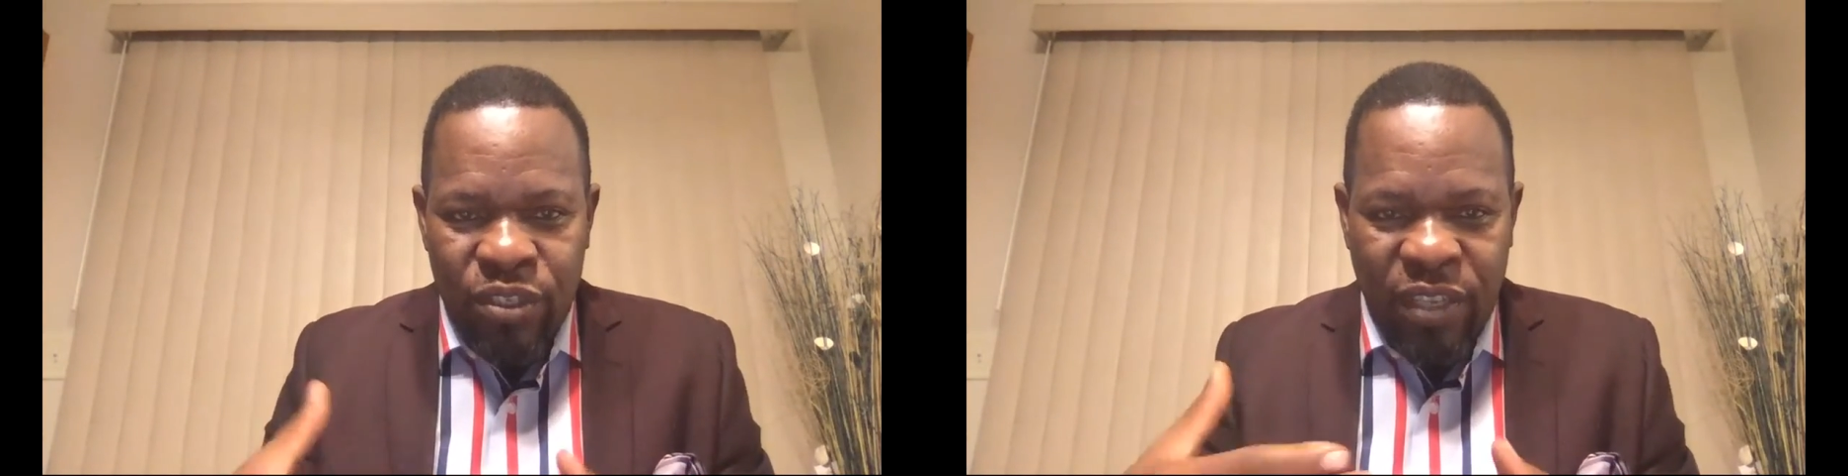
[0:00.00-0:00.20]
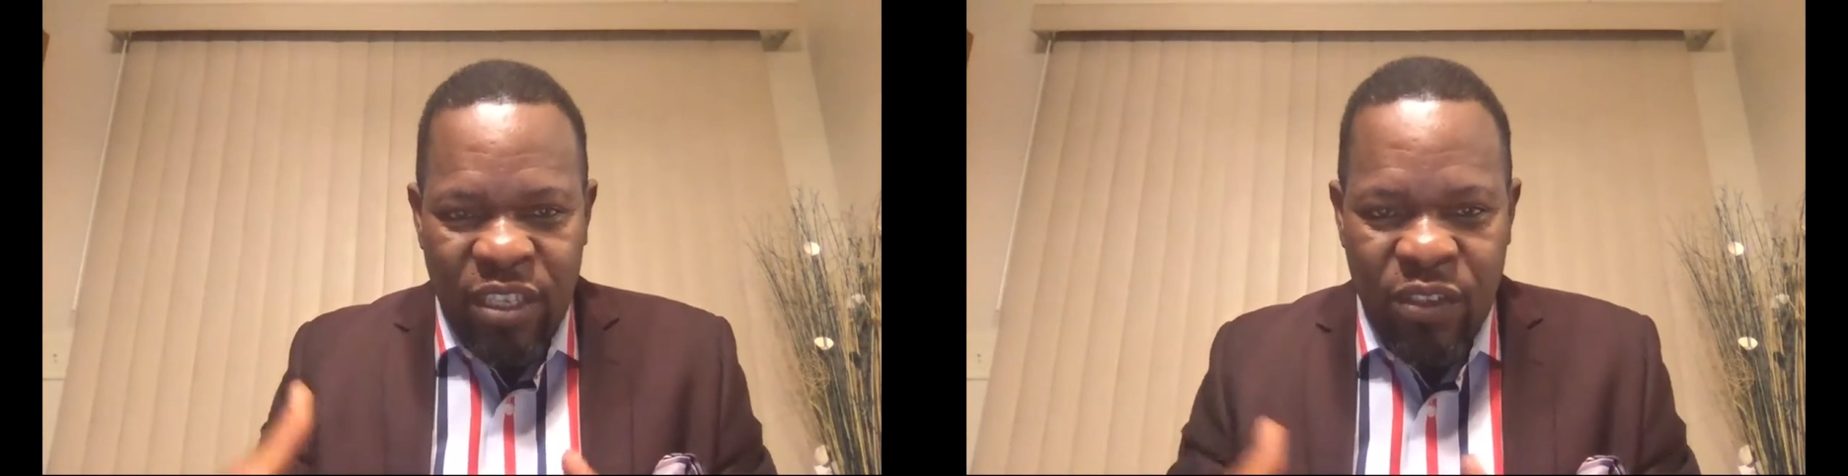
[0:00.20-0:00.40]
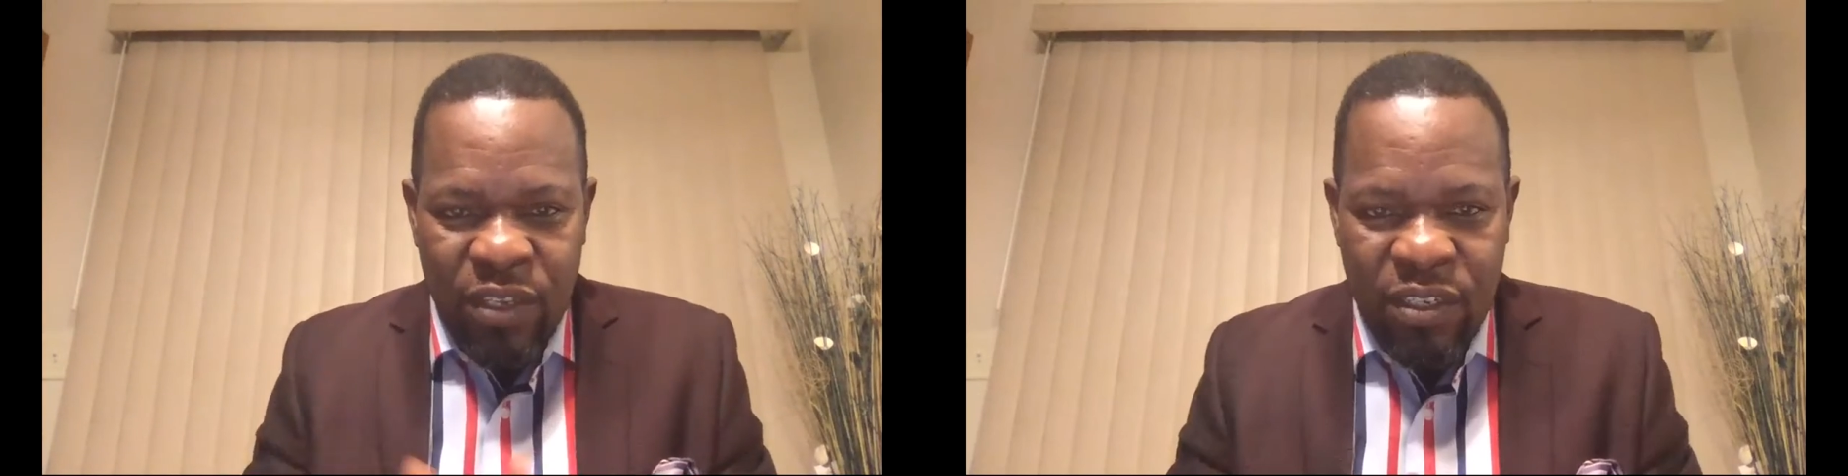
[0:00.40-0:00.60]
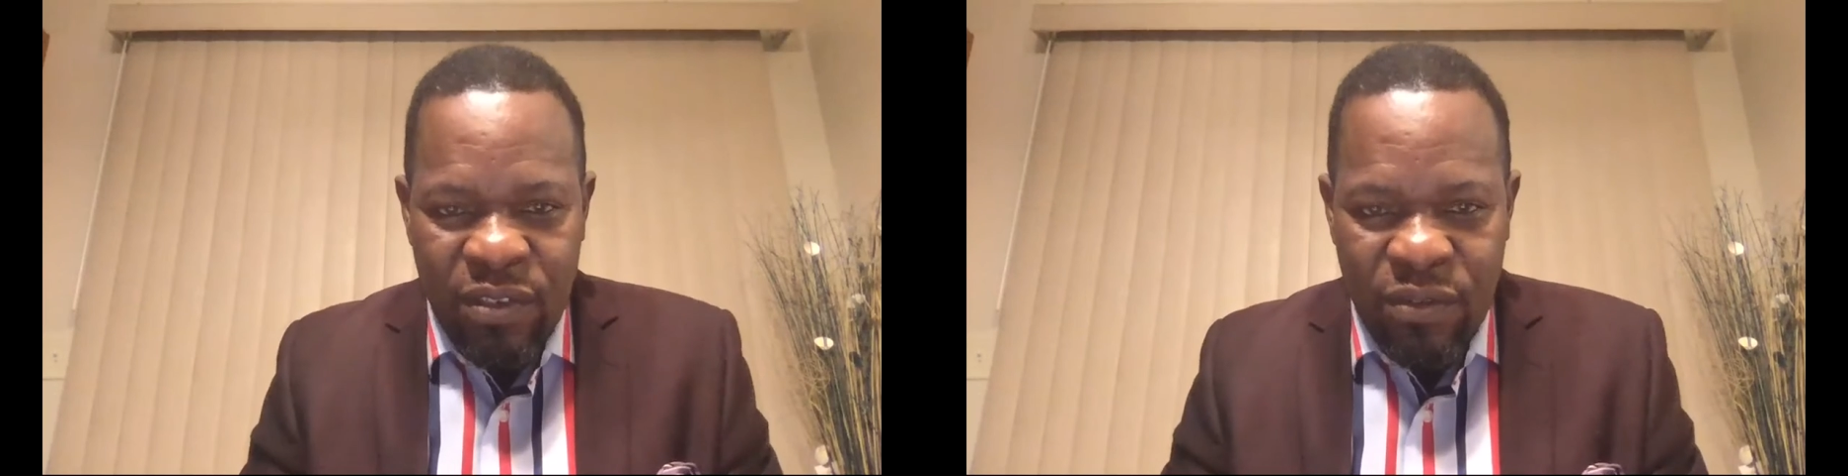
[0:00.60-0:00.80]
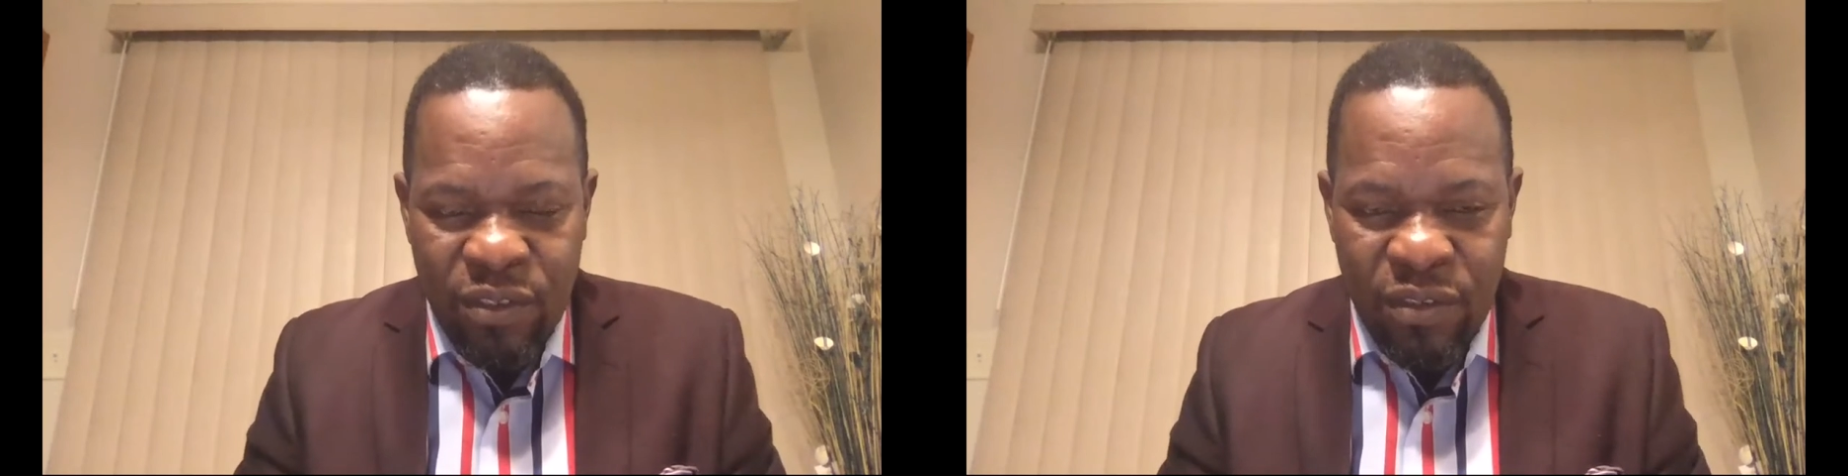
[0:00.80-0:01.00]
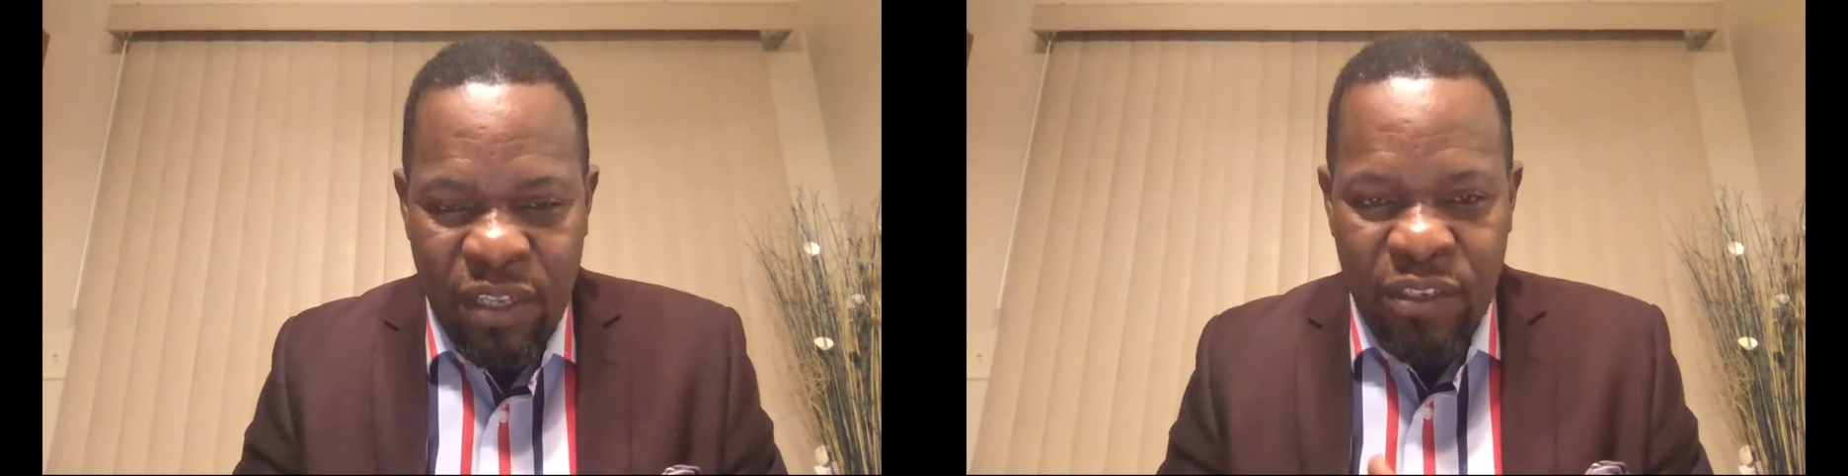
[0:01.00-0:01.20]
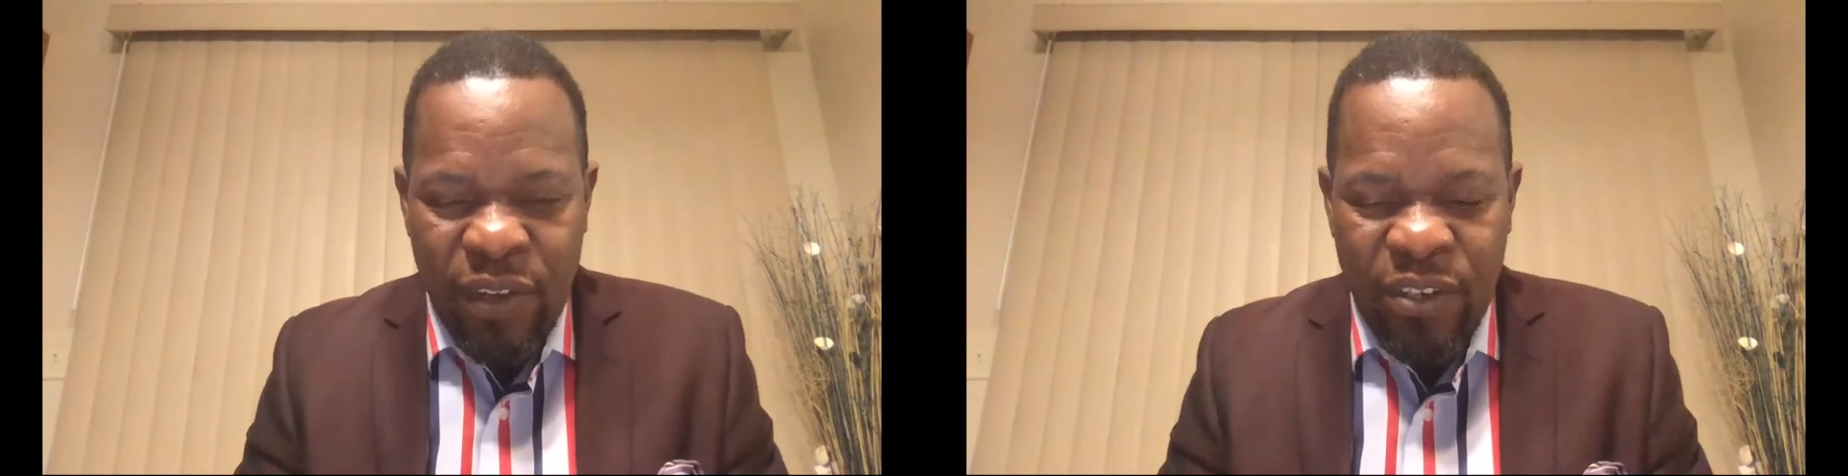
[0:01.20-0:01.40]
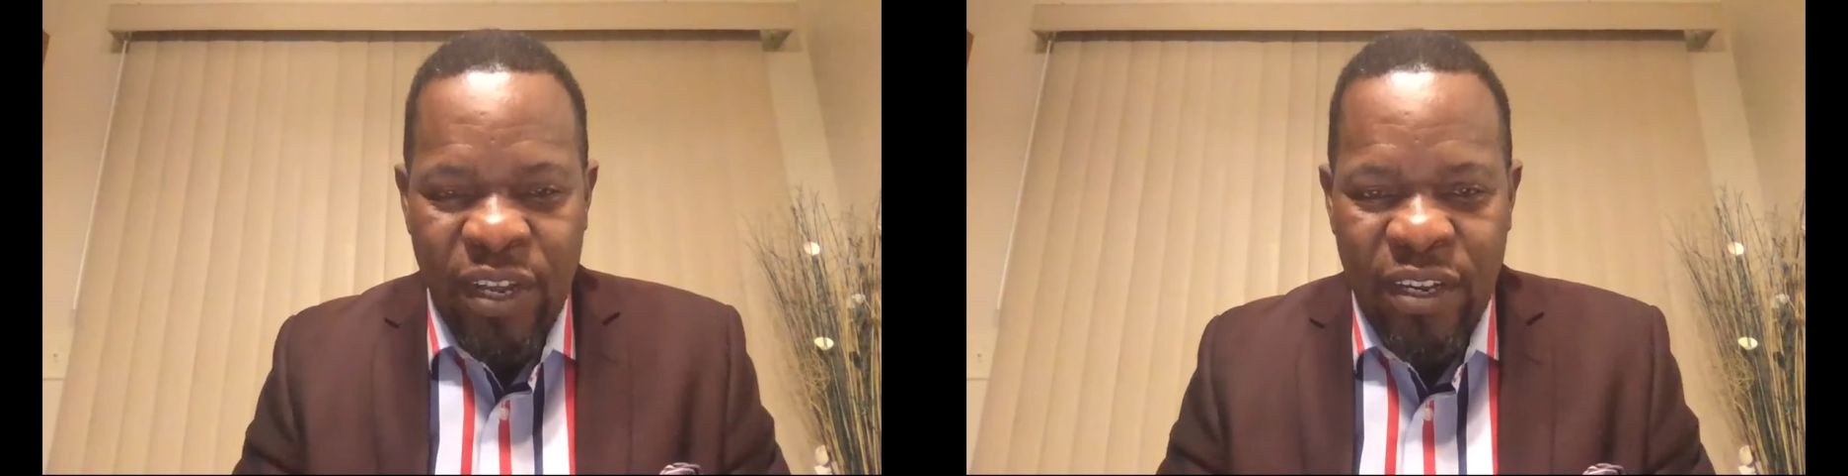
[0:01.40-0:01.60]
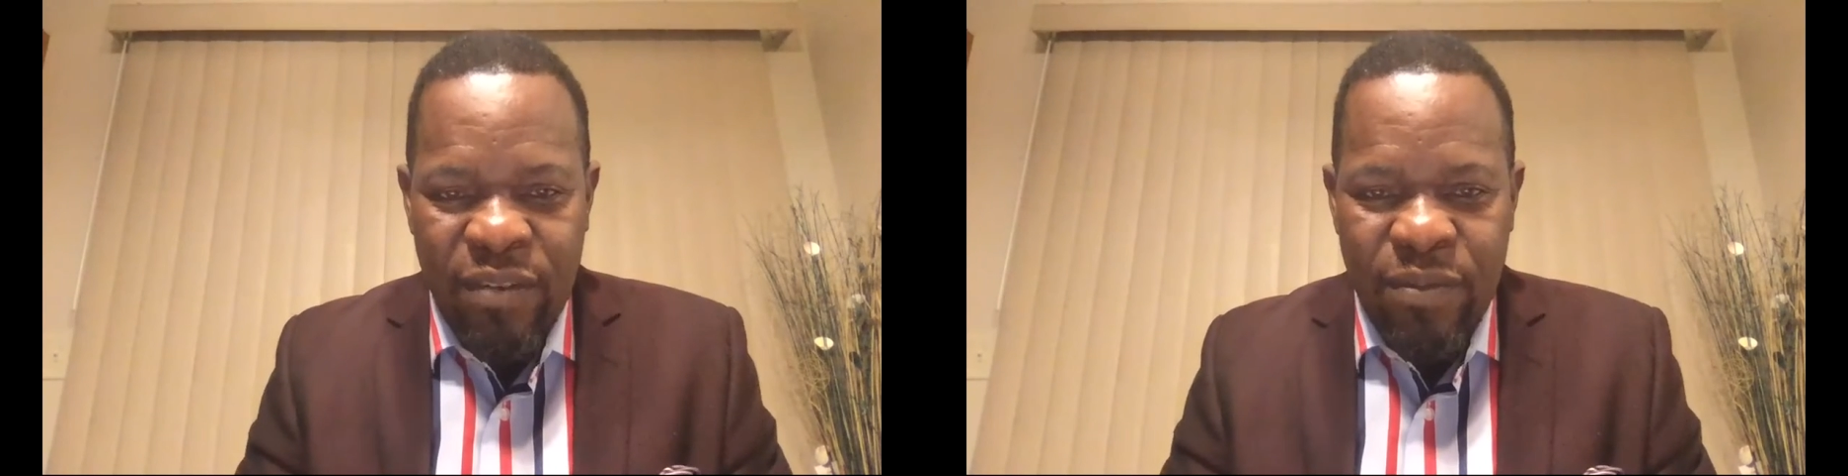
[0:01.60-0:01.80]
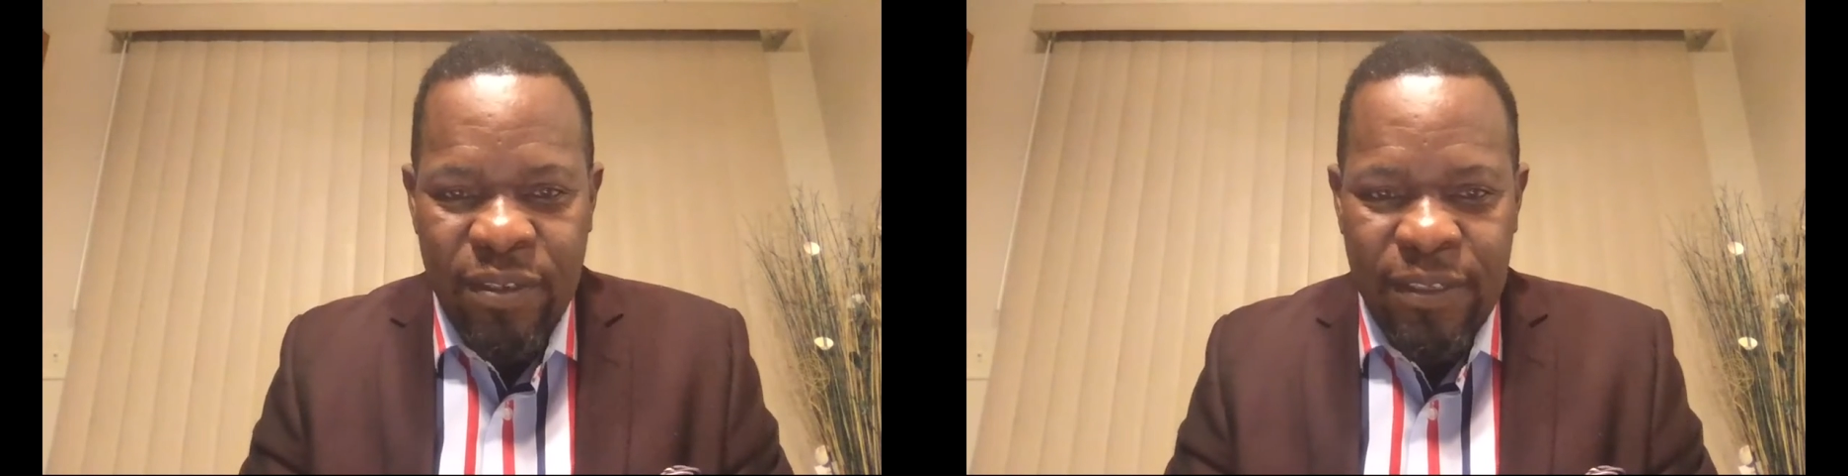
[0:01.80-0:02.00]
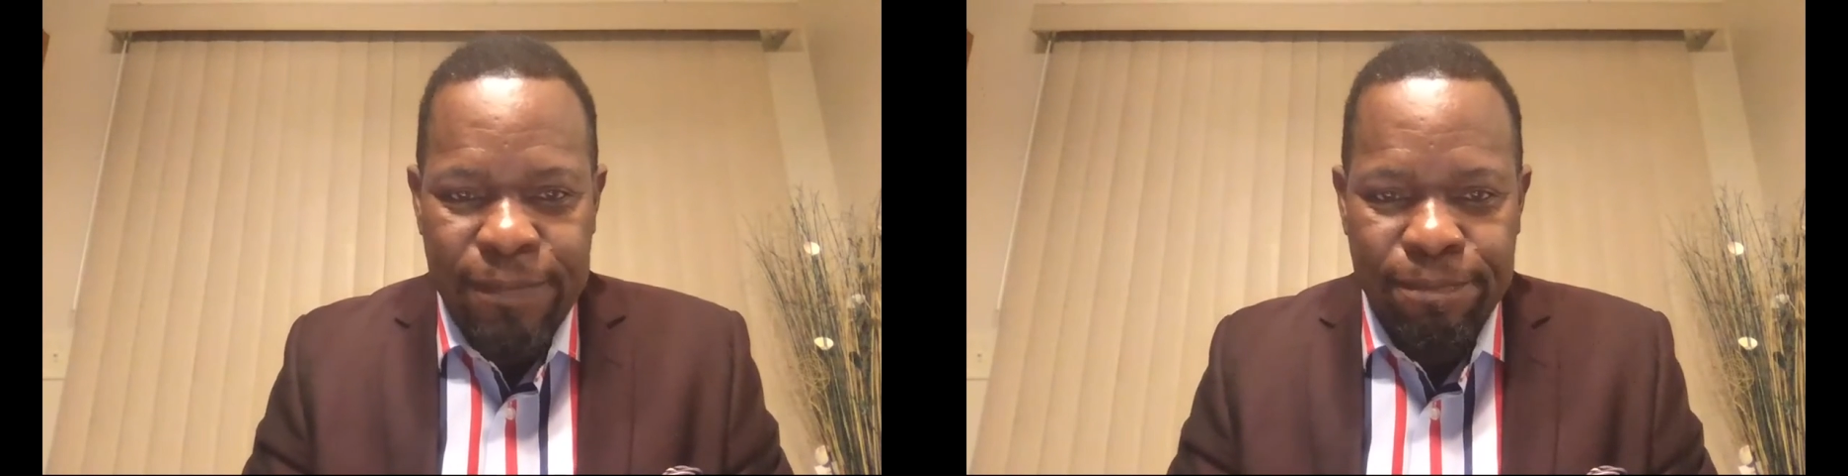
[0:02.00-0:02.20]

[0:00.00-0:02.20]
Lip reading: satisfactory agreement,